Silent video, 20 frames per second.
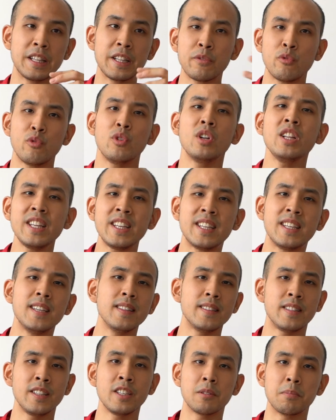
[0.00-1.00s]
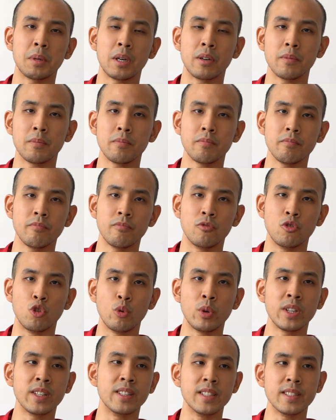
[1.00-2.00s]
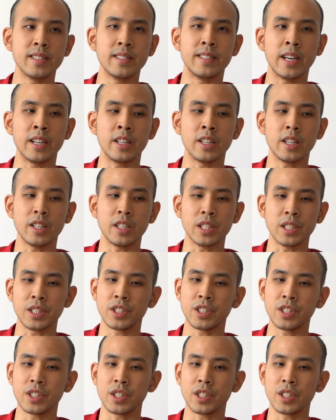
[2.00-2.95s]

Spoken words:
The really key thing about doing this then is